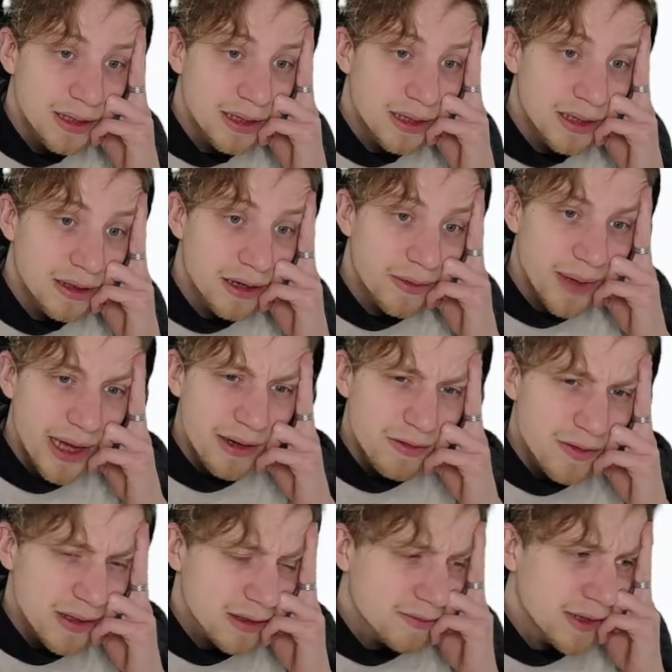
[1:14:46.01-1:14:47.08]
I don't
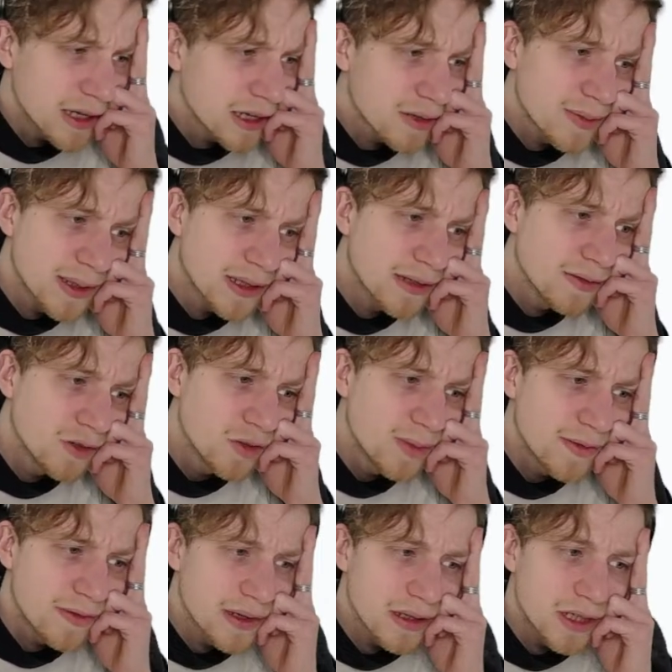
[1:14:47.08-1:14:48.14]
think it's very expensive. It should be
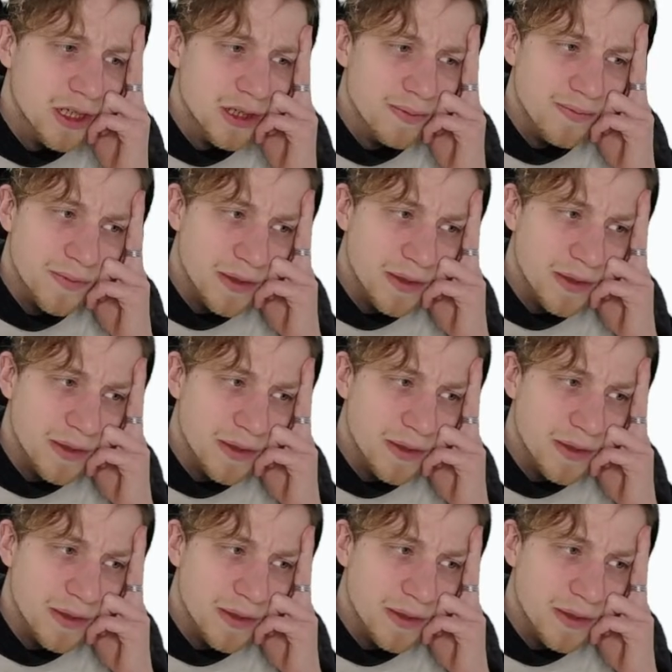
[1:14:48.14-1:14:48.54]
fairly cheap.